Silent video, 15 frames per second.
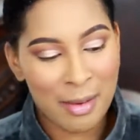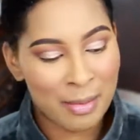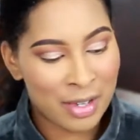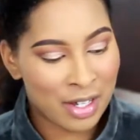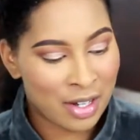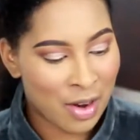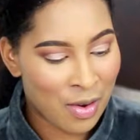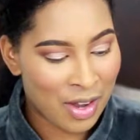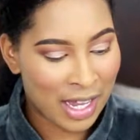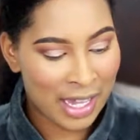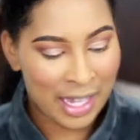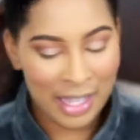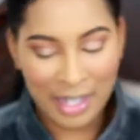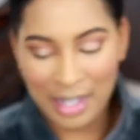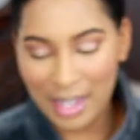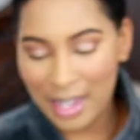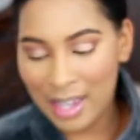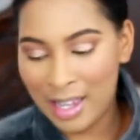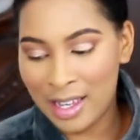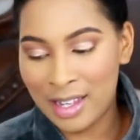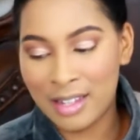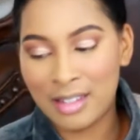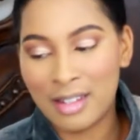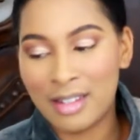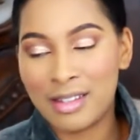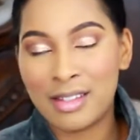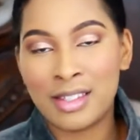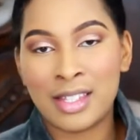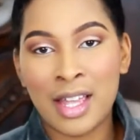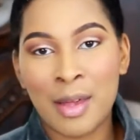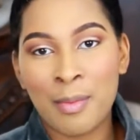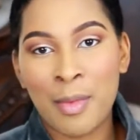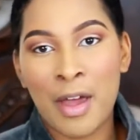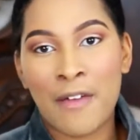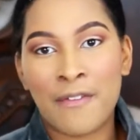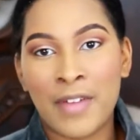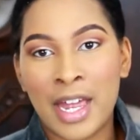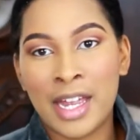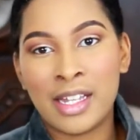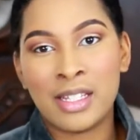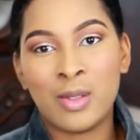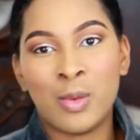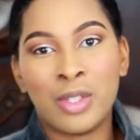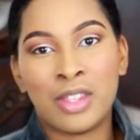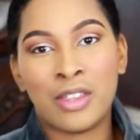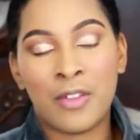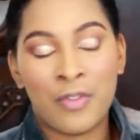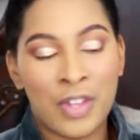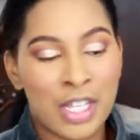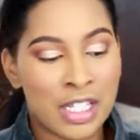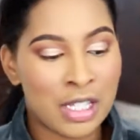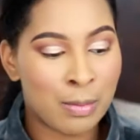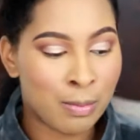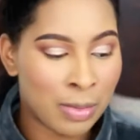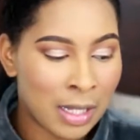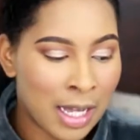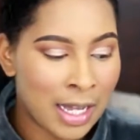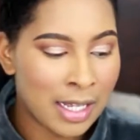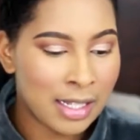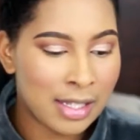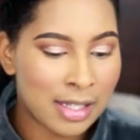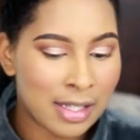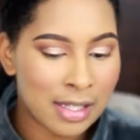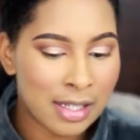I'm gonna go ahead and set my face with the Fix Plus